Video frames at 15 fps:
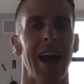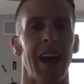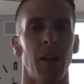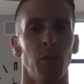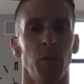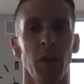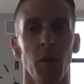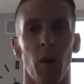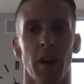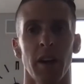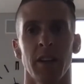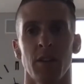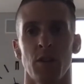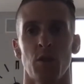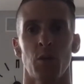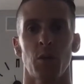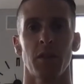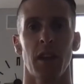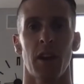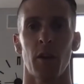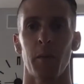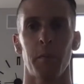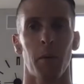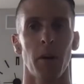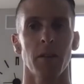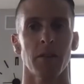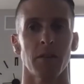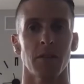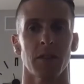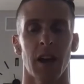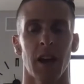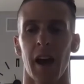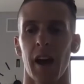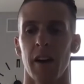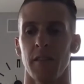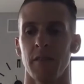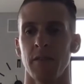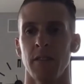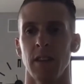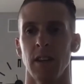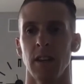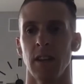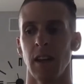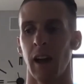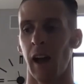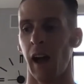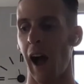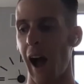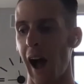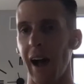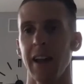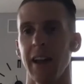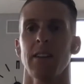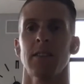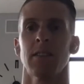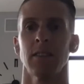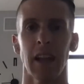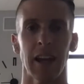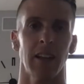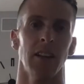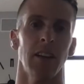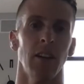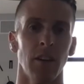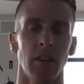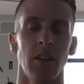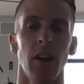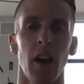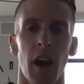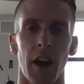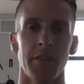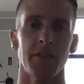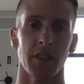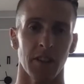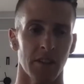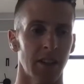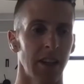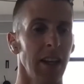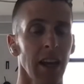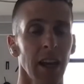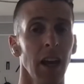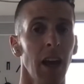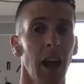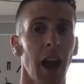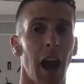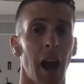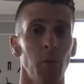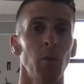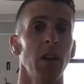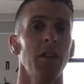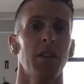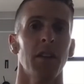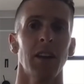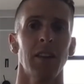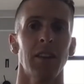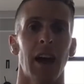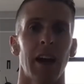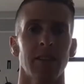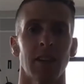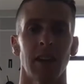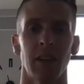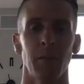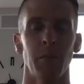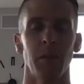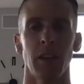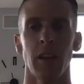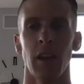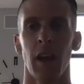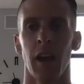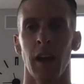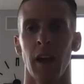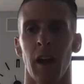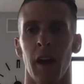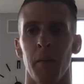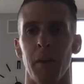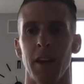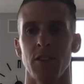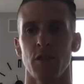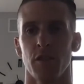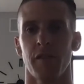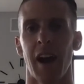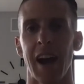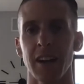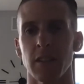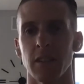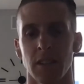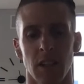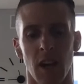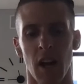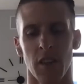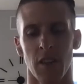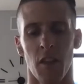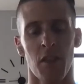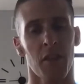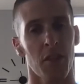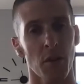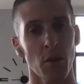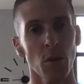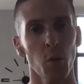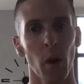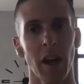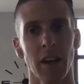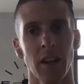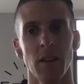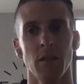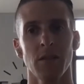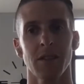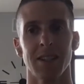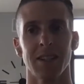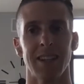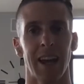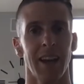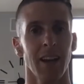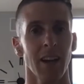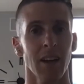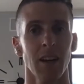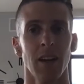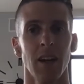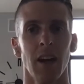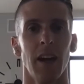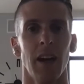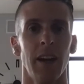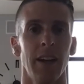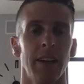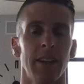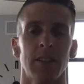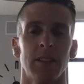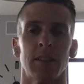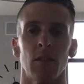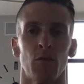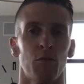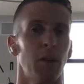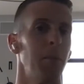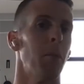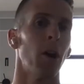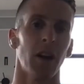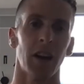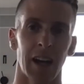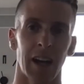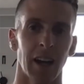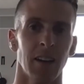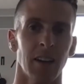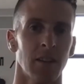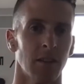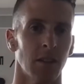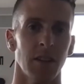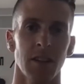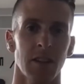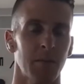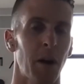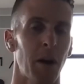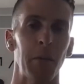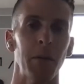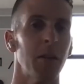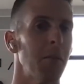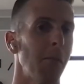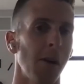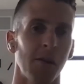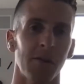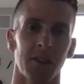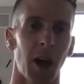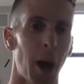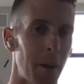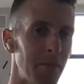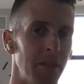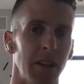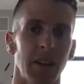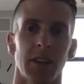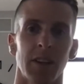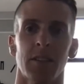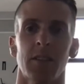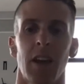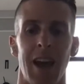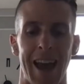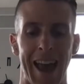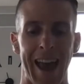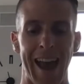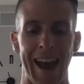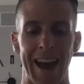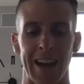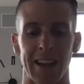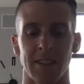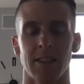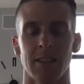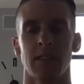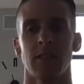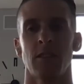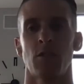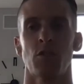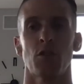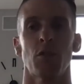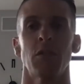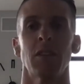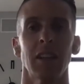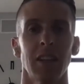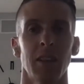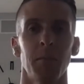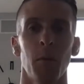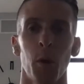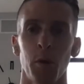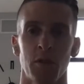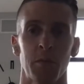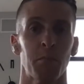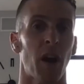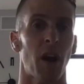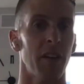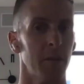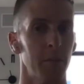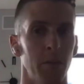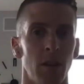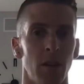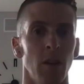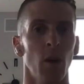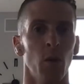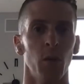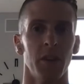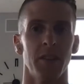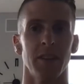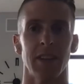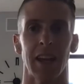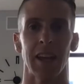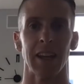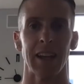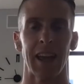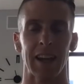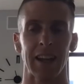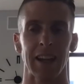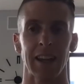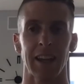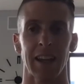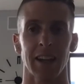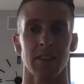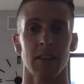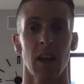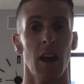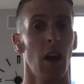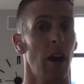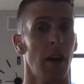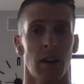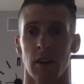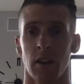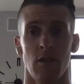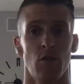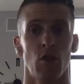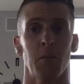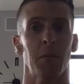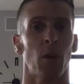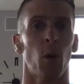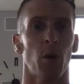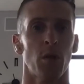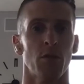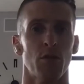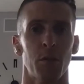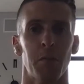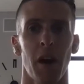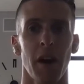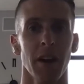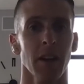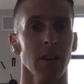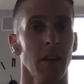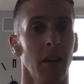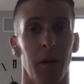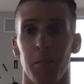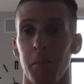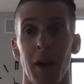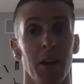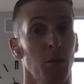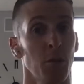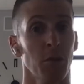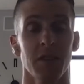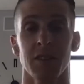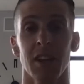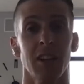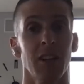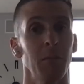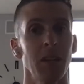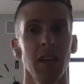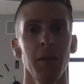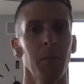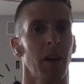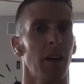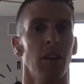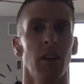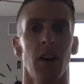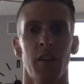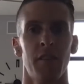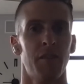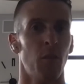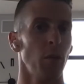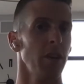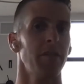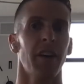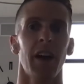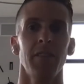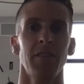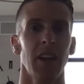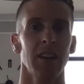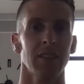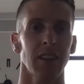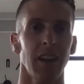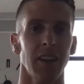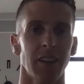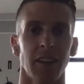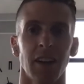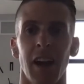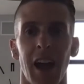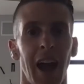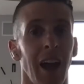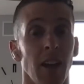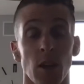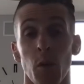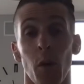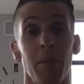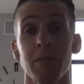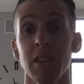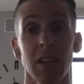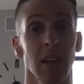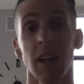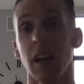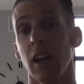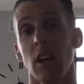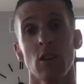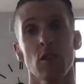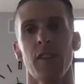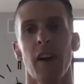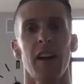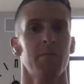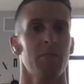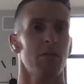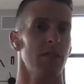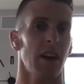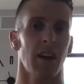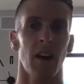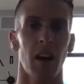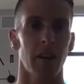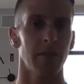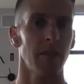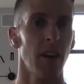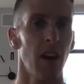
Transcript: And we want to ensure that our partners have the highest likelihood of succeeding. And we think that's going to be a major factor. And the third way to use the data is remarketing. So this is probably the most obvious and certainly the most profitable with the data and analytics. Consumer orders your product, make sure to send them an email 45 days later. Hey, you empty? Here's 5% off.